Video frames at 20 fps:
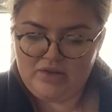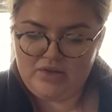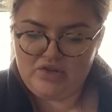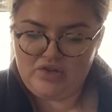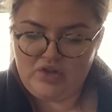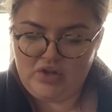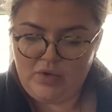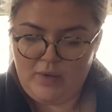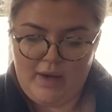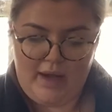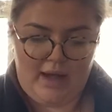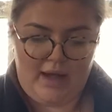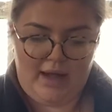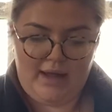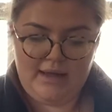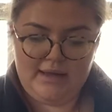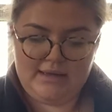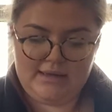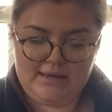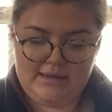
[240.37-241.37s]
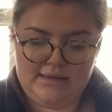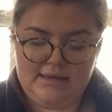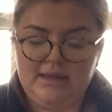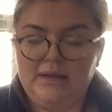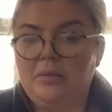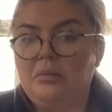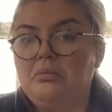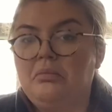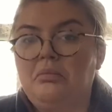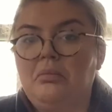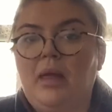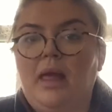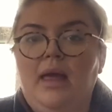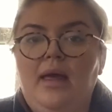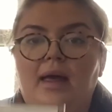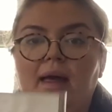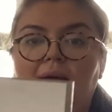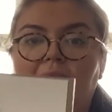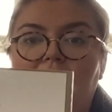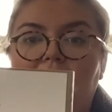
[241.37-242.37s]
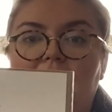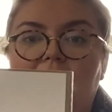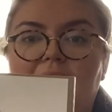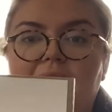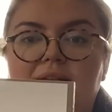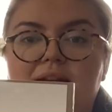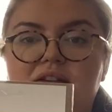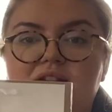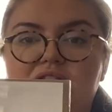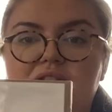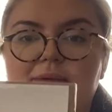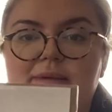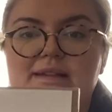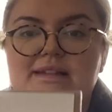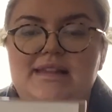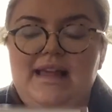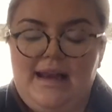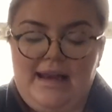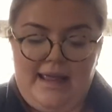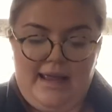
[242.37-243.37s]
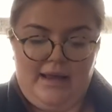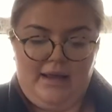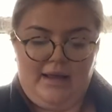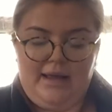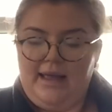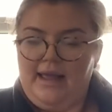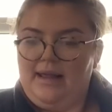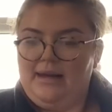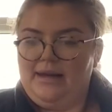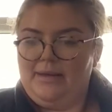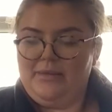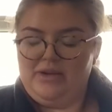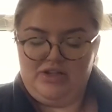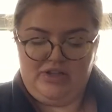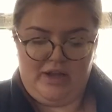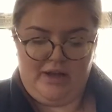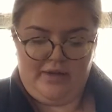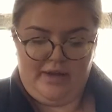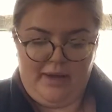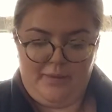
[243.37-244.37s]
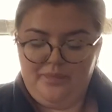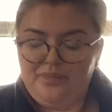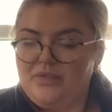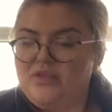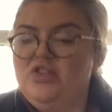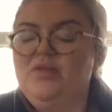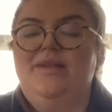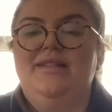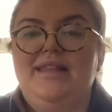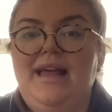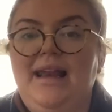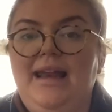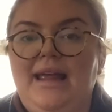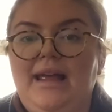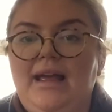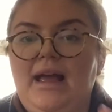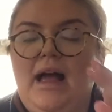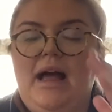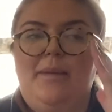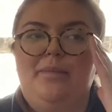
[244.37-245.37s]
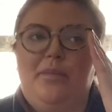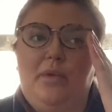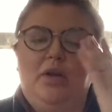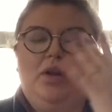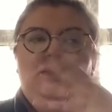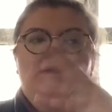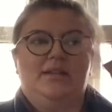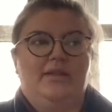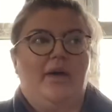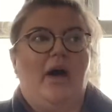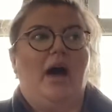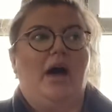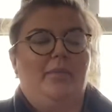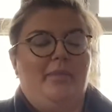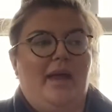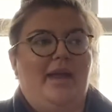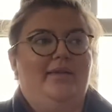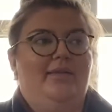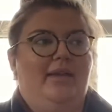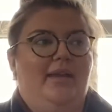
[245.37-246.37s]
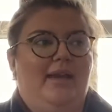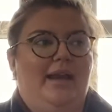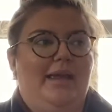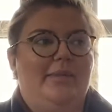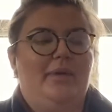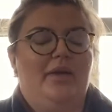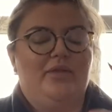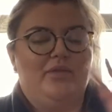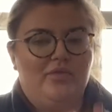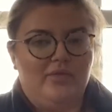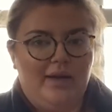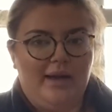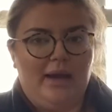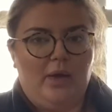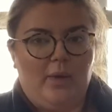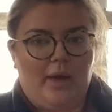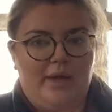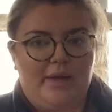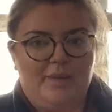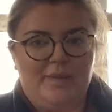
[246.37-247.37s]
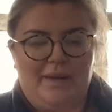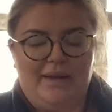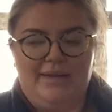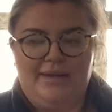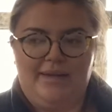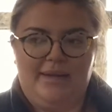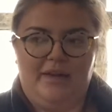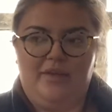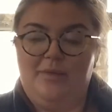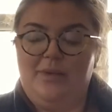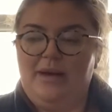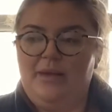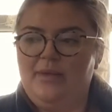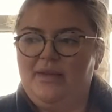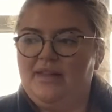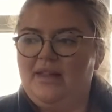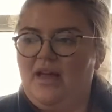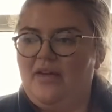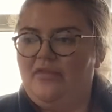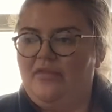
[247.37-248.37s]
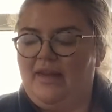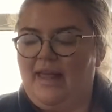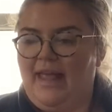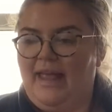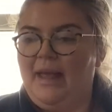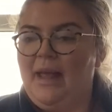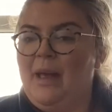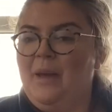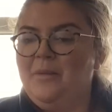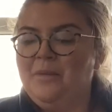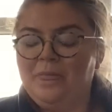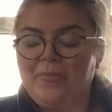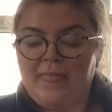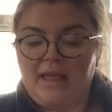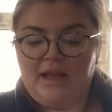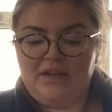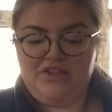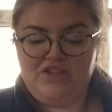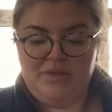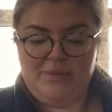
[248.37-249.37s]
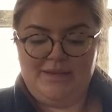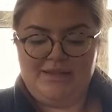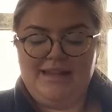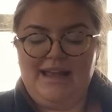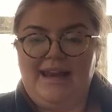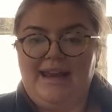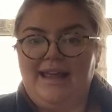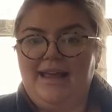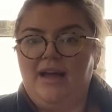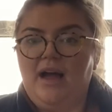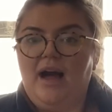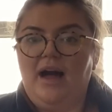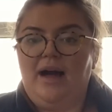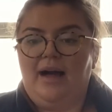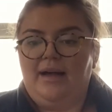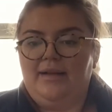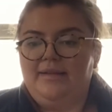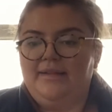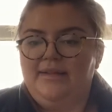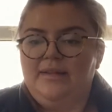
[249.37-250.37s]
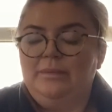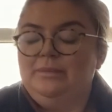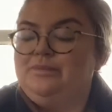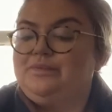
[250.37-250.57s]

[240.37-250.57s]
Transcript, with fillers: Dewhurst and she was selling, let me show you, she was selling um, lots of art basically, but it was really quite expensive, but it was lovely. And she was selling cards.